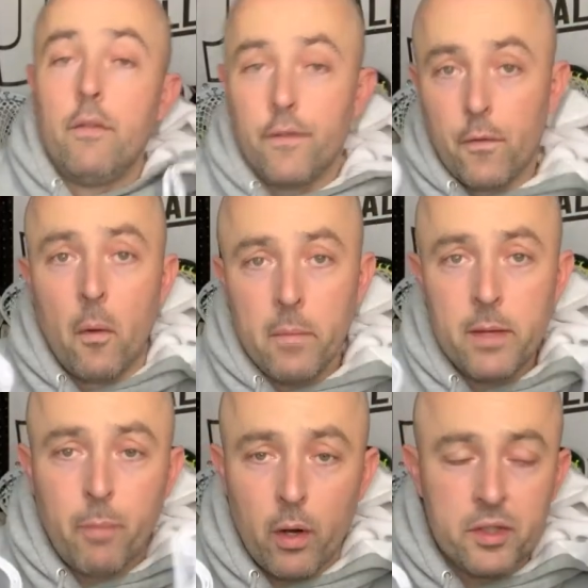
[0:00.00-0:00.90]
For
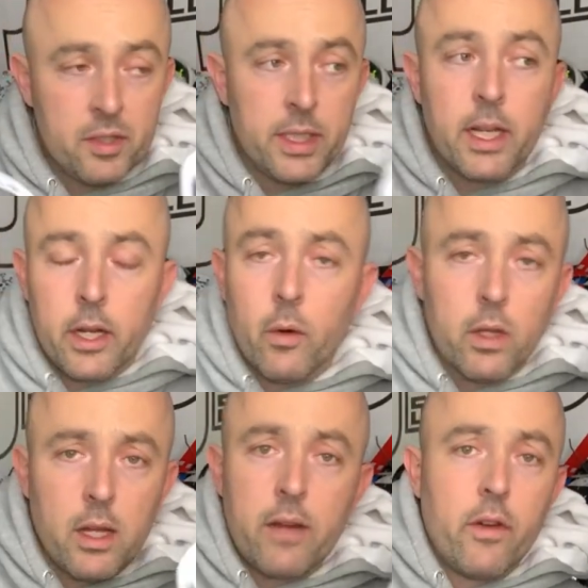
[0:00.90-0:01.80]
me personally, and I know a
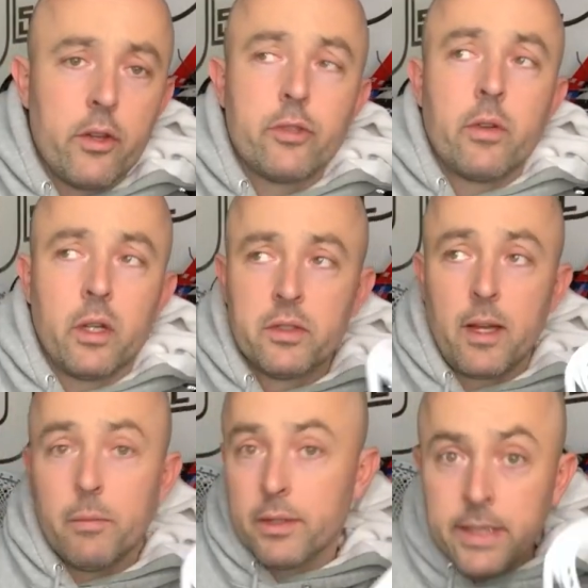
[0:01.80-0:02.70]
lot of other stringers
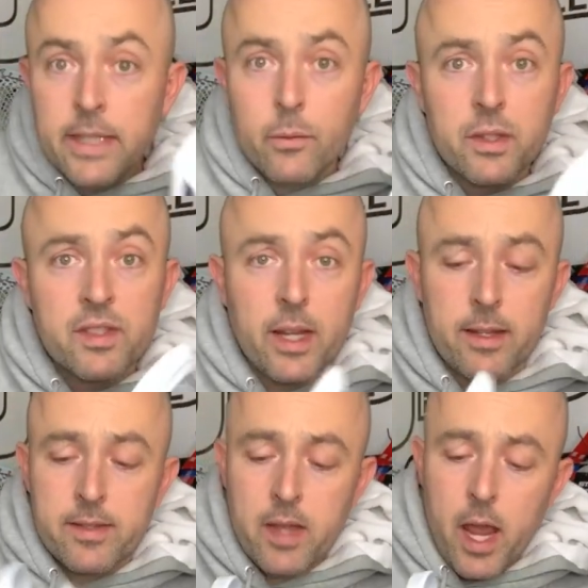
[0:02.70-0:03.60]
I believe would say
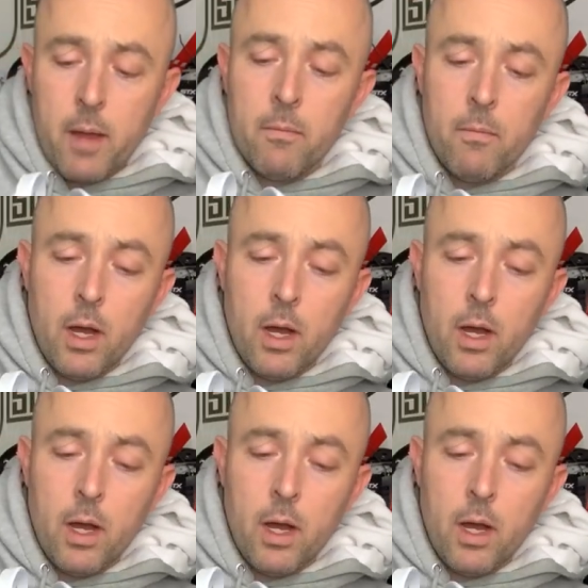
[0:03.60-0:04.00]
the same,